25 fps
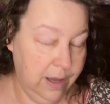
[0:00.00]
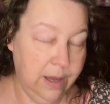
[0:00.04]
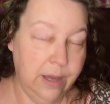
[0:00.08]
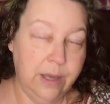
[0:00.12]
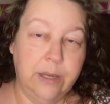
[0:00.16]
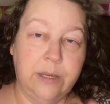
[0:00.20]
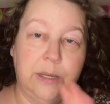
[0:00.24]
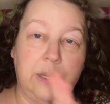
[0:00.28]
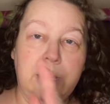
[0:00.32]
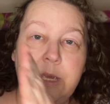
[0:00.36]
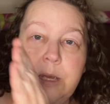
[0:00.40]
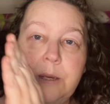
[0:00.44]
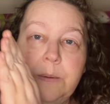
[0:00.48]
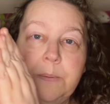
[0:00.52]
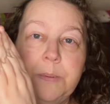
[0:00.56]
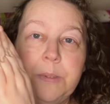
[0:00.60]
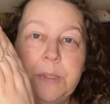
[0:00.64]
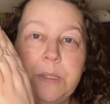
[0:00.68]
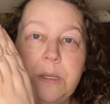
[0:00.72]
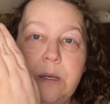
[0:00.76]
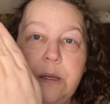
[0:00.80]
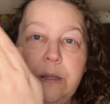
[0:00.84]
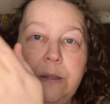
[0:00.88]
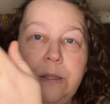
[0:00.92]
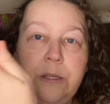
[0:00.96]
It
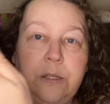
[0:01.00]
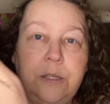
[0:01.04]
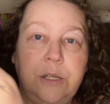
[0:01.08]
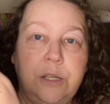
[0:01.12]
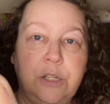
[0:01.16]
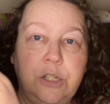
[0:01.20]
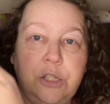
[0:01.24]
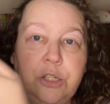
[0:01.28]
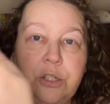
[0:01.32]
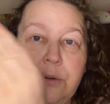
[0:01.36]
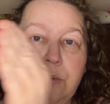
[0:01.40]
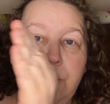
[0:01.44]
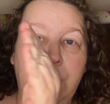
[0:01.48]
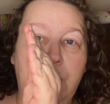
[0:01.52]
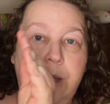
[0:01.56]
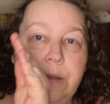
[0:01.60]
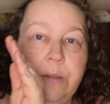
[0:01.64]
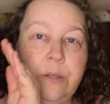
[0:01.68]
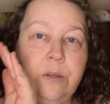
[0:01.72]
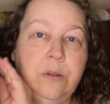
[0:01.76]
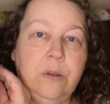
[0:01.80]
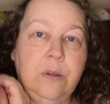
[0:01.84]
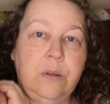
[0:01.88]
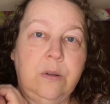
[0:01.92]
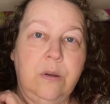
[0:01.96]
keeps the dish
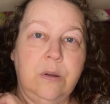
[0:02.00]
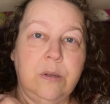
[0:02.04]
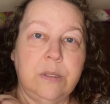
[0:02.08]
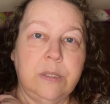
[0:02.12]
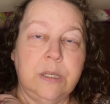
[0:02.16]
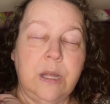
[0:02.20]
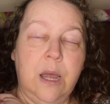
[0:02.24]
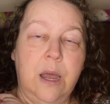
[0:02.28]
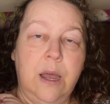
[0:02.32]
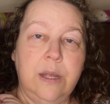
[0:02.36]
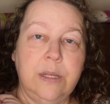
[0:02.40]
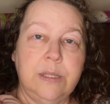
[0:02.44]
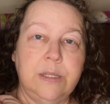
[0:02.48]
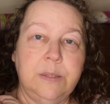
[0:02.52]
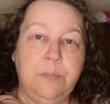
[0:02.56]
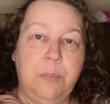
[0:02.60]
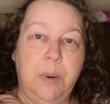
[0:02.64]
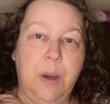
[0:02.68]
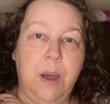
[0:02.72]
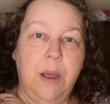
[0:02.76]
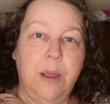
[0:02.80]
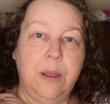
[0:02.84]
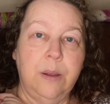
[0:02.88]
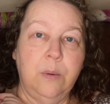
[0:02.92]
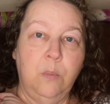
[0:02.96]
surrounded on all sides
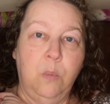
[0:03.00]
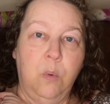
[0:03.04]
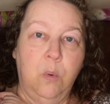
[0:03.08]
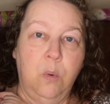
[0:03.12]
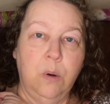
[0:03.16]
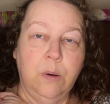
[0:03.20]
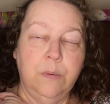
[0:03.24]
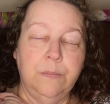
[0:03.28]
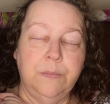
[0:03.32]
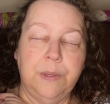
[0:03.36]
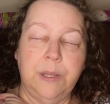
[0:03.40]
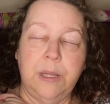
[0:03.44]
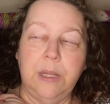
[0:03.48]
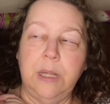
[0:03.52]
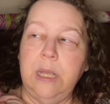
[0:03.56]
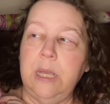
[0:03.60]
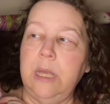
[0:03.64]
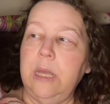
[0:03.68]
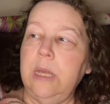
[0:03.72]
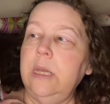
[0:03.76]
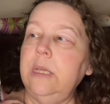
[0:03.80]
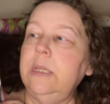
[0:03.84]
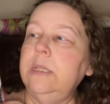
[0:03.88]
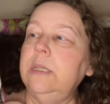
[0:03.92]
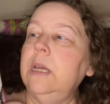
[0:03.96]
by warmth and
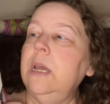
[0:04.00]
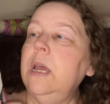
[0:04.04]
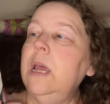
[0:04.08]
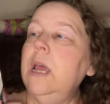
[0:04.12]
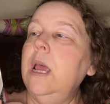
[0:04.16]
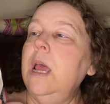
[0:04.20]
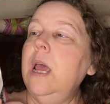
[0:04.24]
heat,